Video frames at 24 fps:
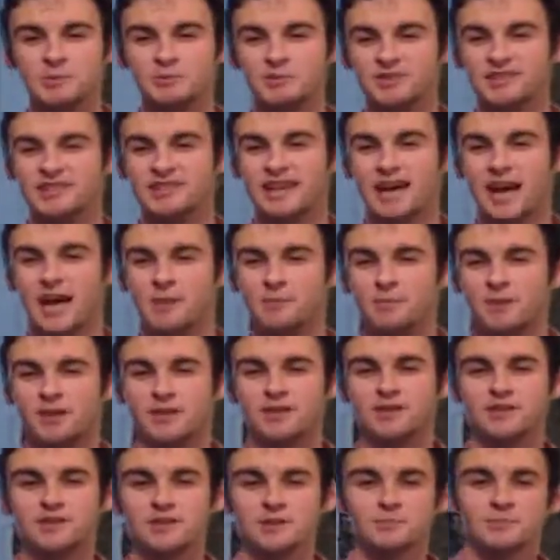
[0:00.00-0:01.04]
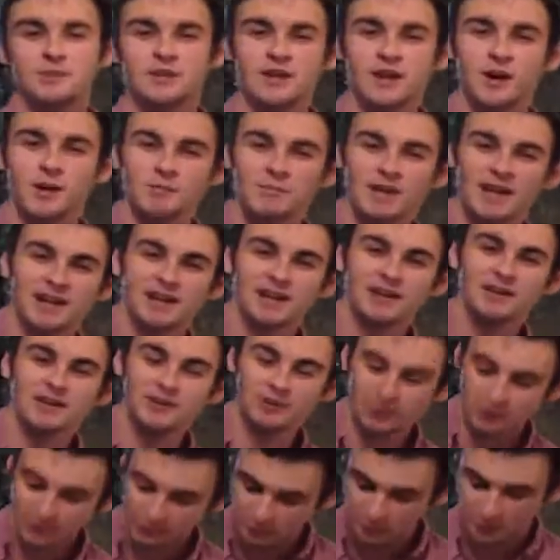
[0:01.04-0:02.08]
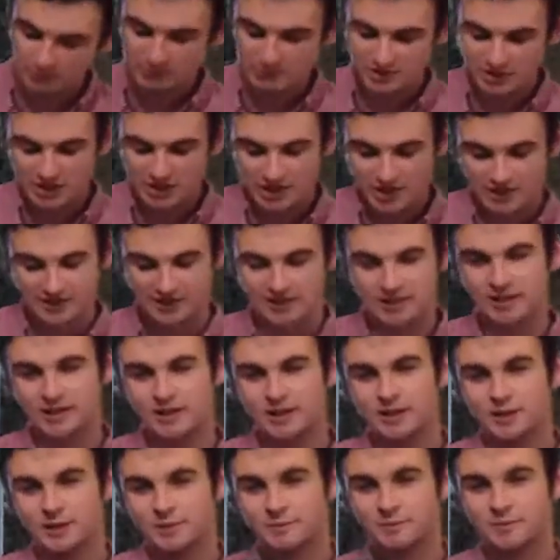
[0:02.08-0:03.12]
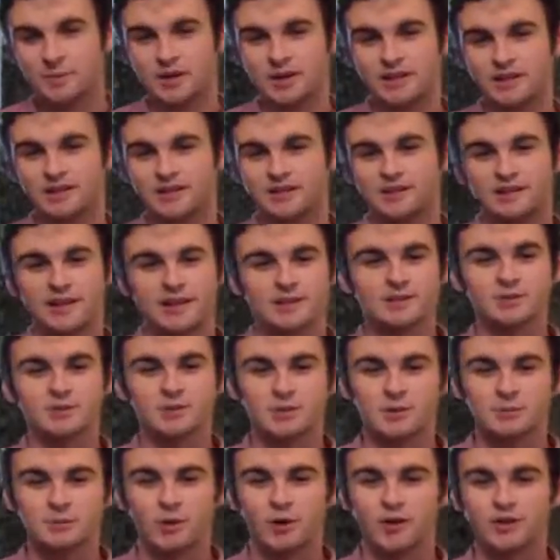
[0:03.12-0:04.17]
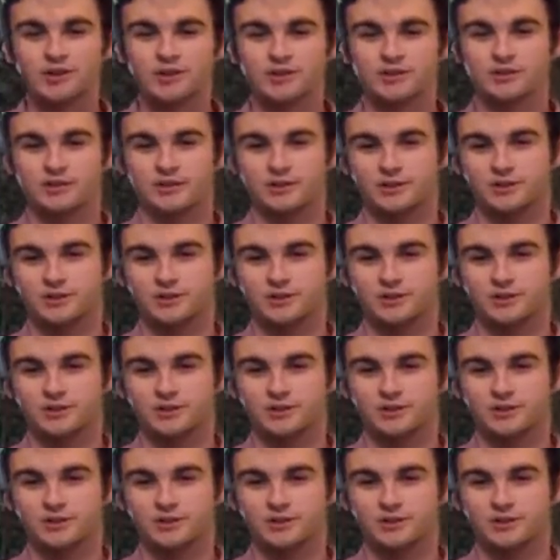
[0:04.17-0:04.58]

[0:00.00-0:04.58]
people think caterpillars just become like a little form of jelly, but that's only partially